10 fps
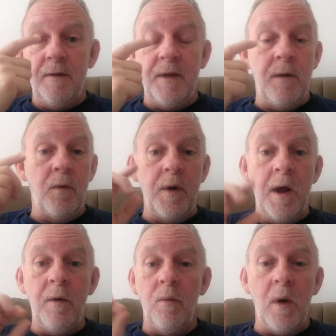There were
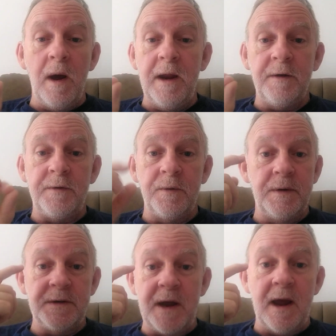no white to
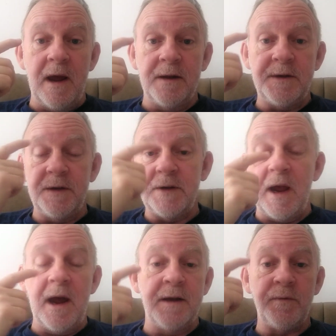his eyes. His
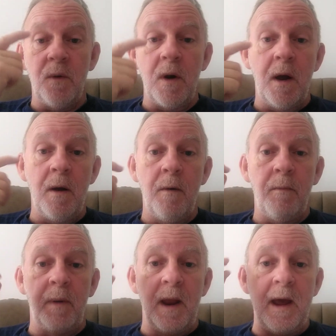eyes were all
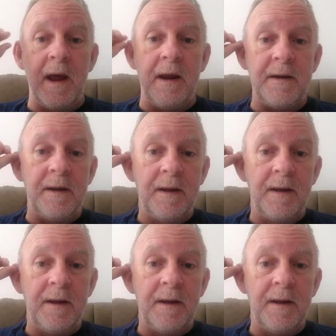black.